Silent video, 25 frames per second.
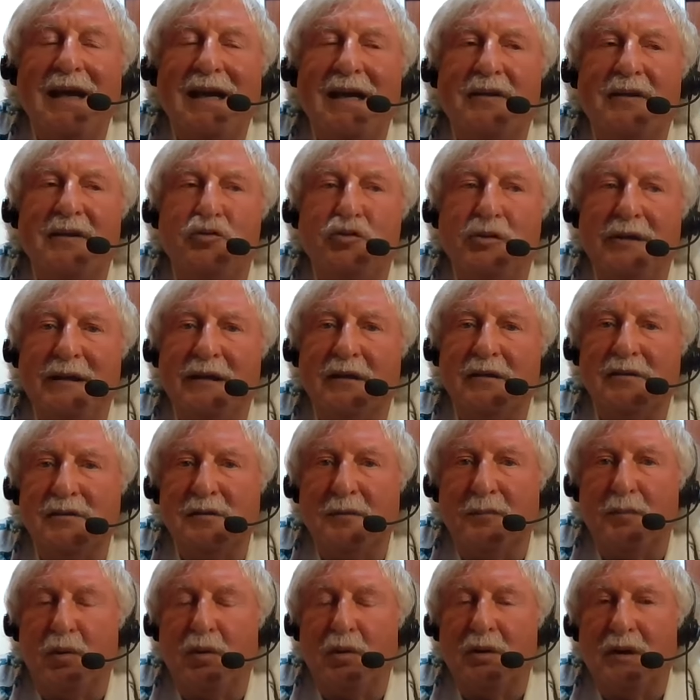Adrenal
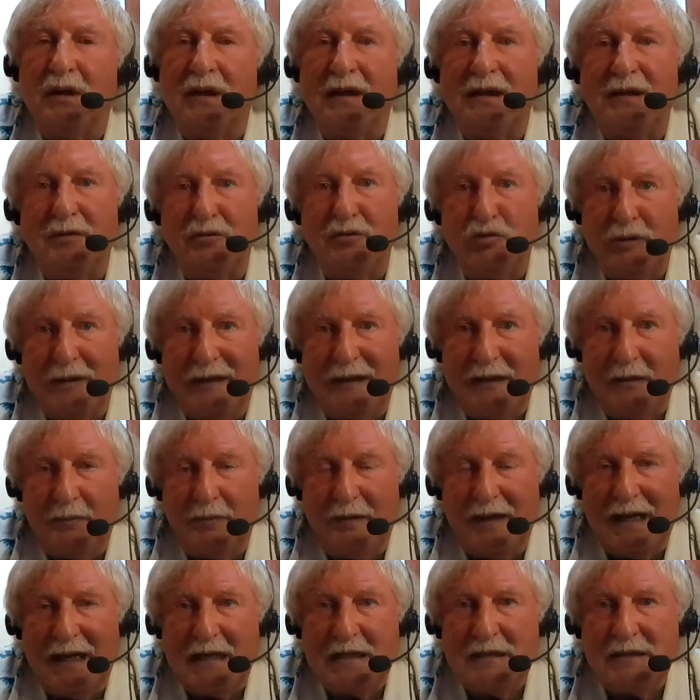support like
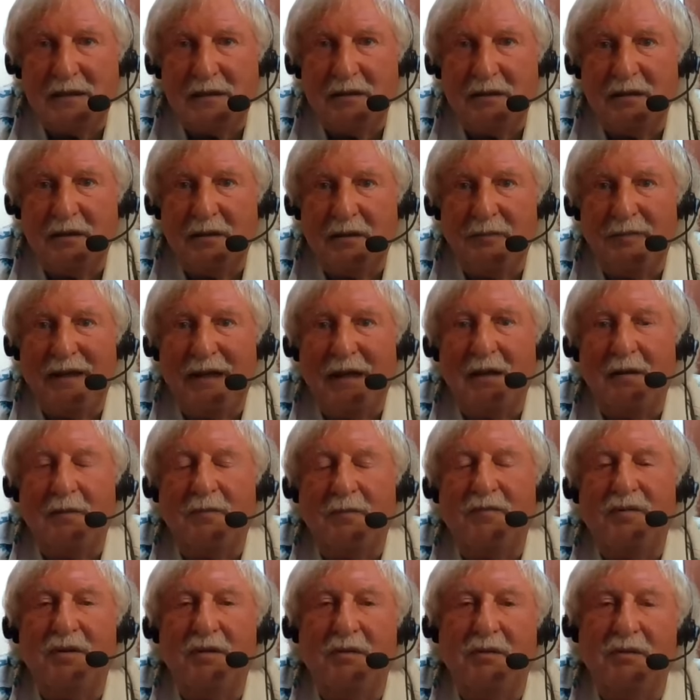Adrenoplex can be
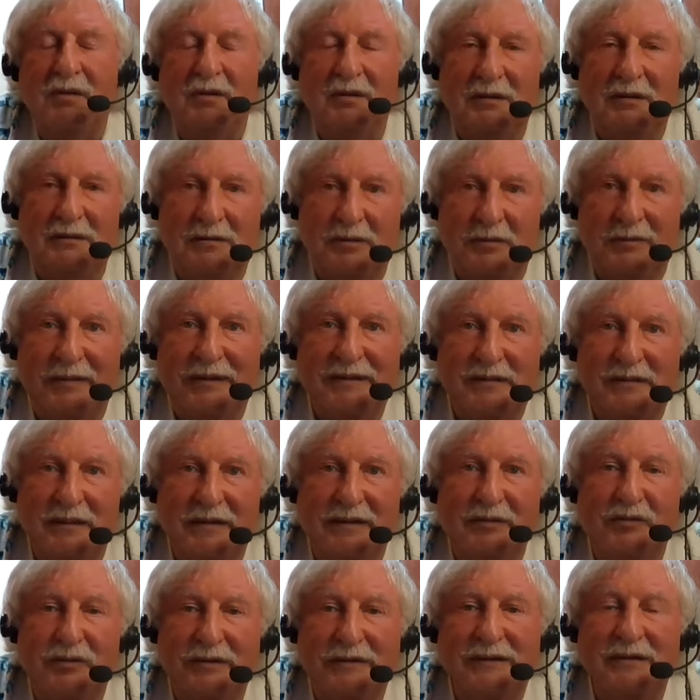helpful. As you mentioned,
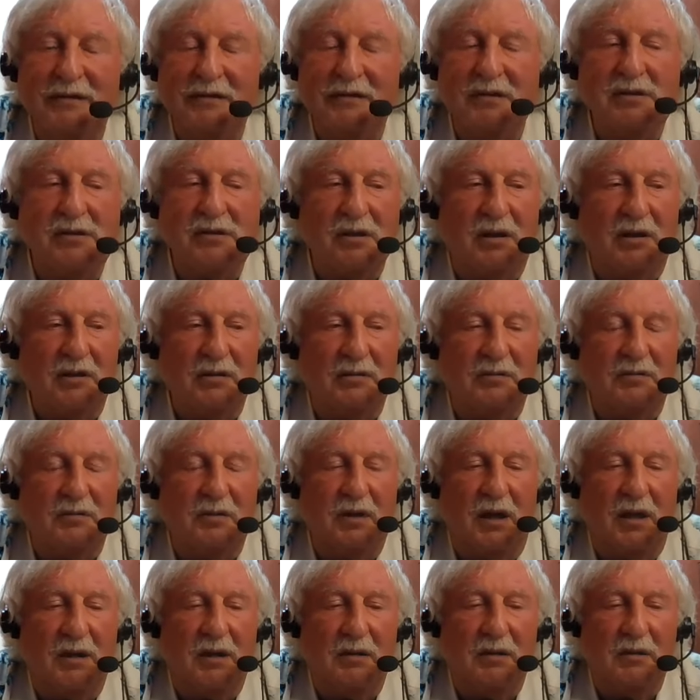increasing the salt
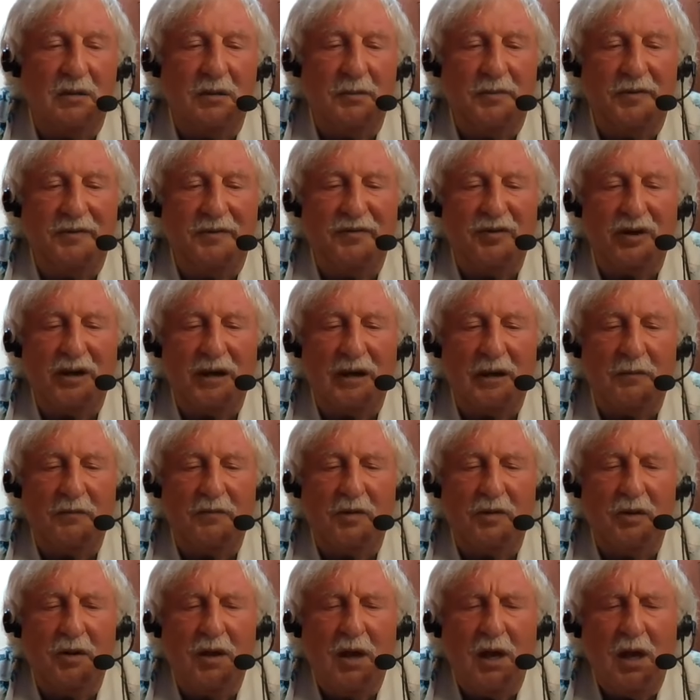can be very
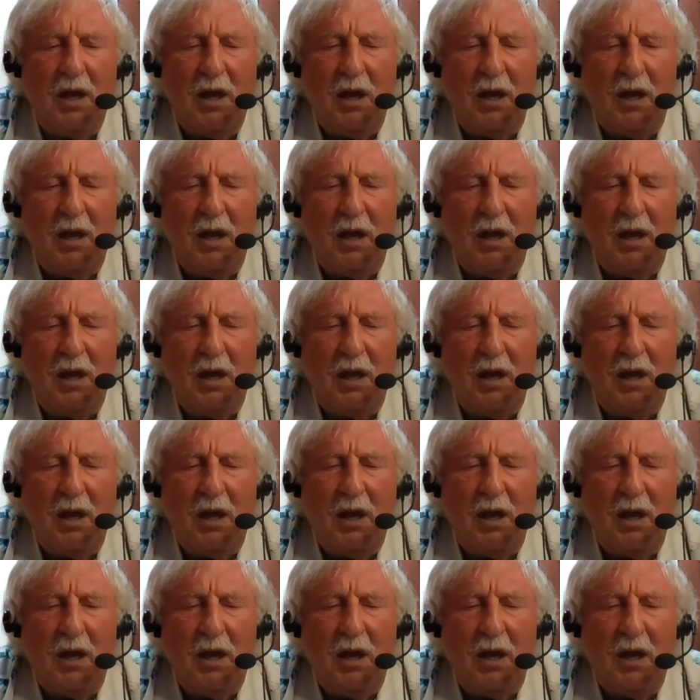helpful.